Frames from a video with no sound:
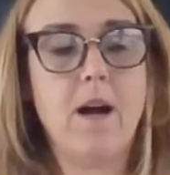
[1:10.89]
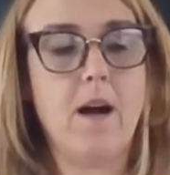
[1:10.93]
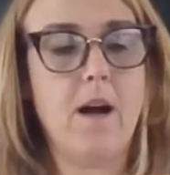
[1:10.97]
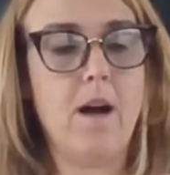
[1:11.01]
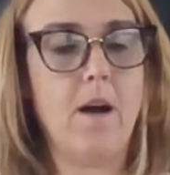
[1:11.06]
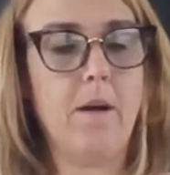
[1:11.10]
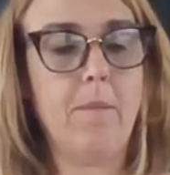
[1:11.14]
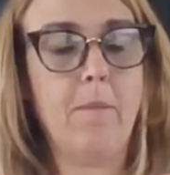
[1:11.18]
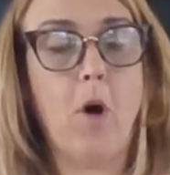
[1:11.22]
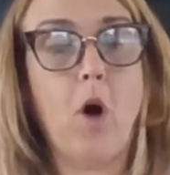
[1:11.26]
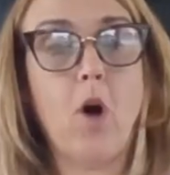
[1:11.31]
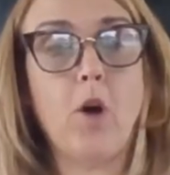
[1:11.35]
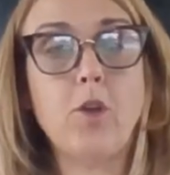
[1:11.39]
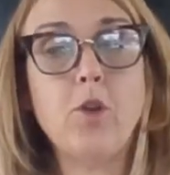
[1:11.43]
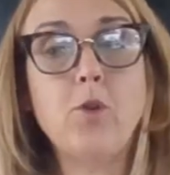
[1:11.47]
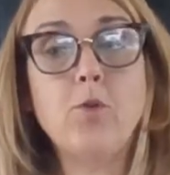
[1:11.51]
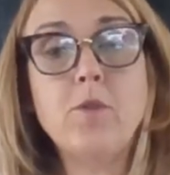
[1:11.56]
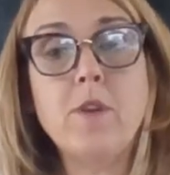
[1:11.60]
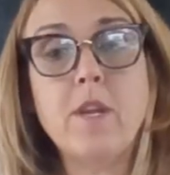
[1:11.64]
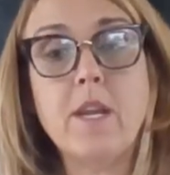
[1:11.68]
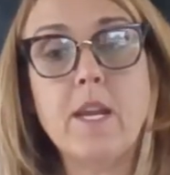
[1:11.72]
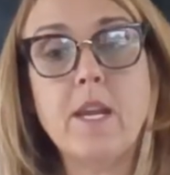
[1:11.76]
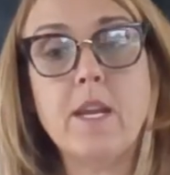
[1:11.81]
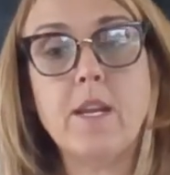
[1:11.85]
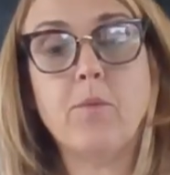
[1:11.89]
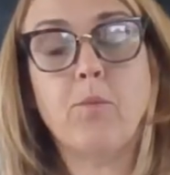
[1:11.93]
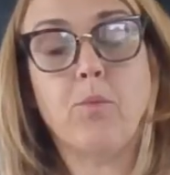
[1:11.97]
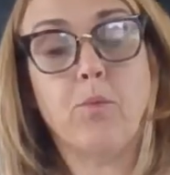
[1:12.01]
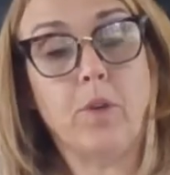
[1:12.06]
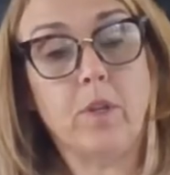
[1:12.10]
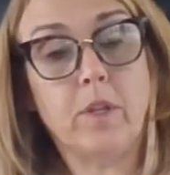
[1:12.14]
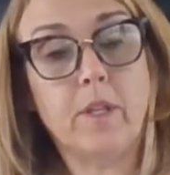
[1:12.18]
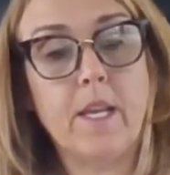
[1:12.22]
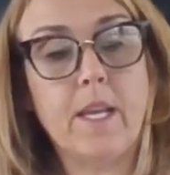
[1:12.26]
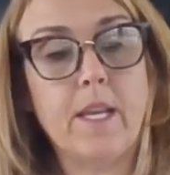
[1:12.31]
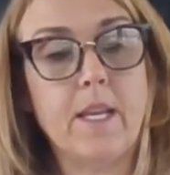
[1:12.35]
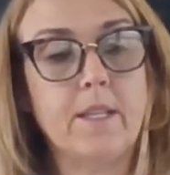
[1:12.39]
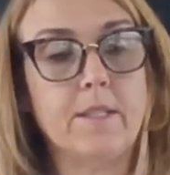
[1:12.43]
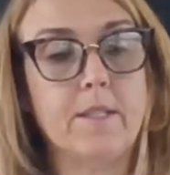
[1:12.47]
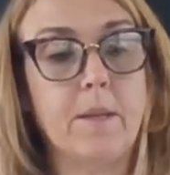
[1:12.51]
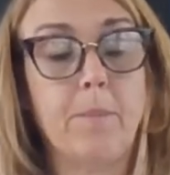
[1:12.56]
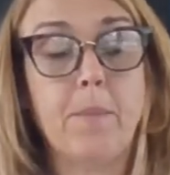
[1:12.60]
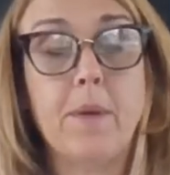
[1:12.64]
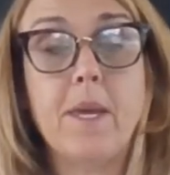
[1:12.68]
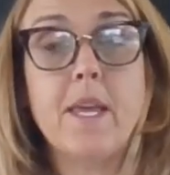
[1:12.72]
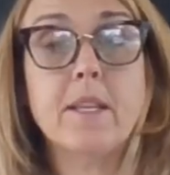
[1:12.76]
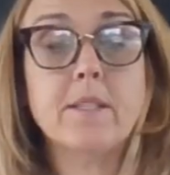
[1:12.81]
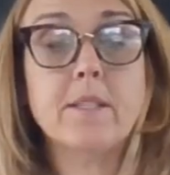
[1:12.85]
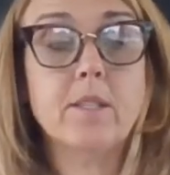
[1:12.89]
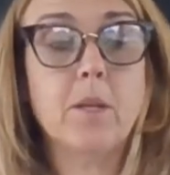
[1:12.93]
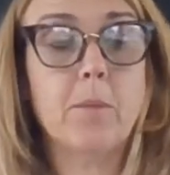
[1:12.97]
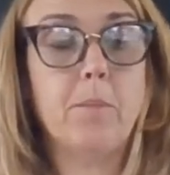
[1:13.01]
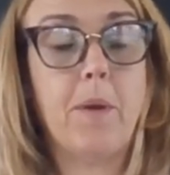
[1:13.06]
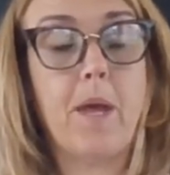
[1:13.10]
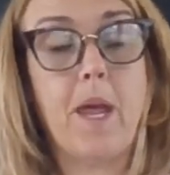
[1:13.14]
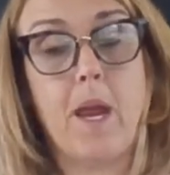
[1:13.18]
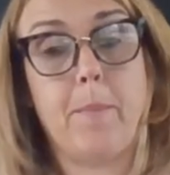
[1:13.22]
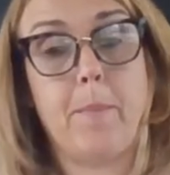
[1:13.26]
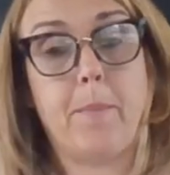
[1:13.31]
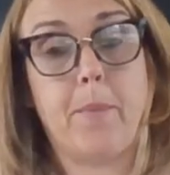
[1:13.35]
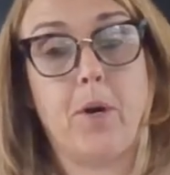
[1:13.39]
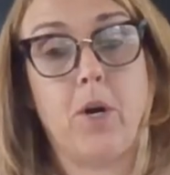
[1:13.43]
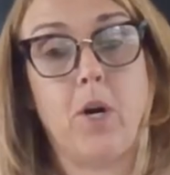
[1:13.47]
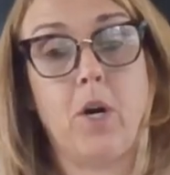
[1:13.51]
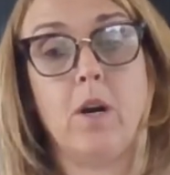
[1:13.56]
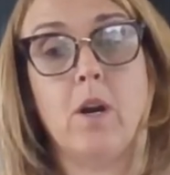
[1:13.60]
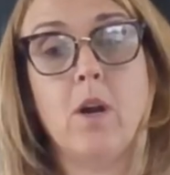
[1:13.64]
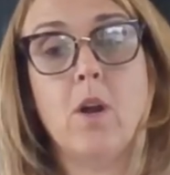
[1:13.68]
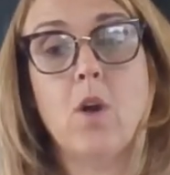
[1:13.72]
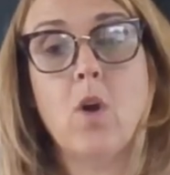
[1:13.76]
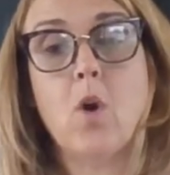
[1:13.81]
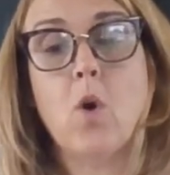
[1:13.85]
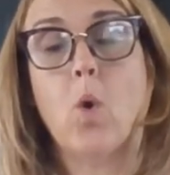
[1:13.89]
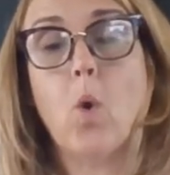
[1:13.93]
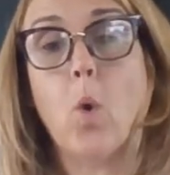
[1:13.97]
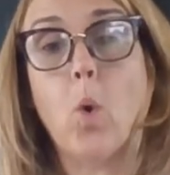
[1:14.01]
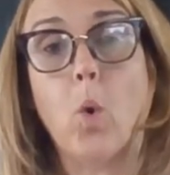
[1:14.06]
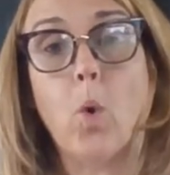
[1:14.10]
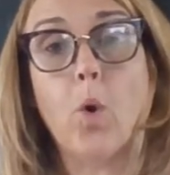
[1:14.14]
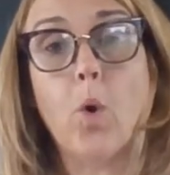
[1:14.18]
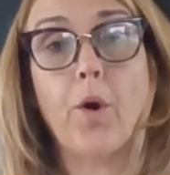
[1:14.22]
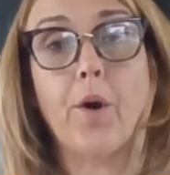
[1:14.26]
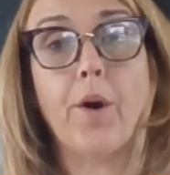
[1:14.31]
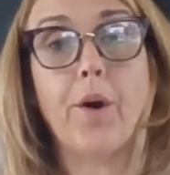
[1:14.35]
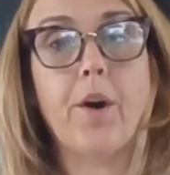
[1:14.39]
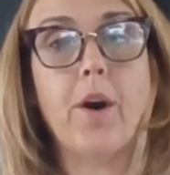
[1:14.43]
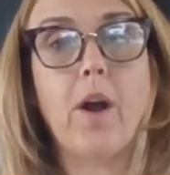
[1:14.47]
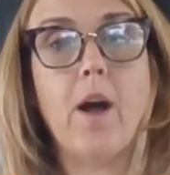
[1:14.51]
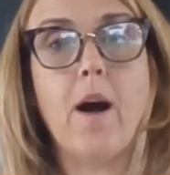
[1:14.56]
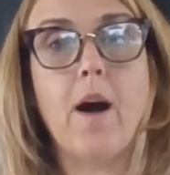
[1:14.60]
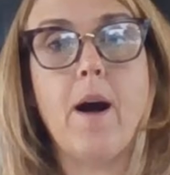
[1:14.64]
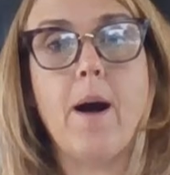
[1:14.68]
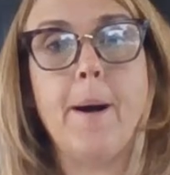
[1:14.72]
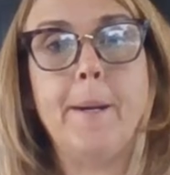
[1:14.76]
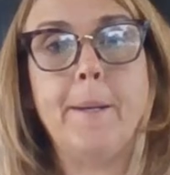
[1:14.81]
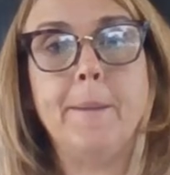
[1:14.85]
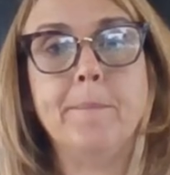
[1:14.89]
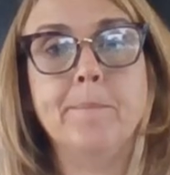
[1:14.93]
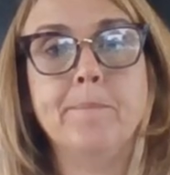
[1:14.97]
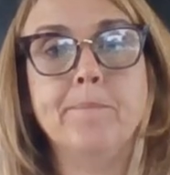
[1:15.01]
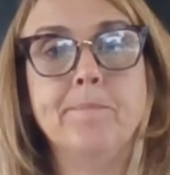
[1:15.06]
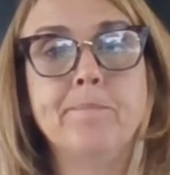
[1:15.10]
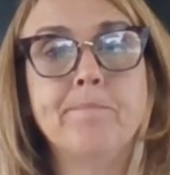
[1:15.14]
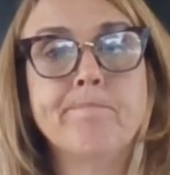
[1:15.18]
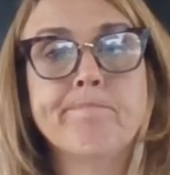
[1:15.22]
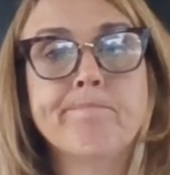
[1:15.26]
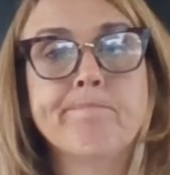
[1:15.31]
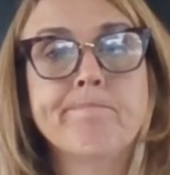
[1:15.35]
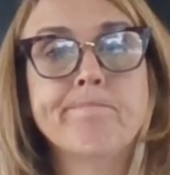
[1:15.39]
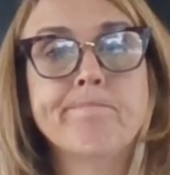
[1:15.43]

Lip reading: All you need really is a piece of paper or a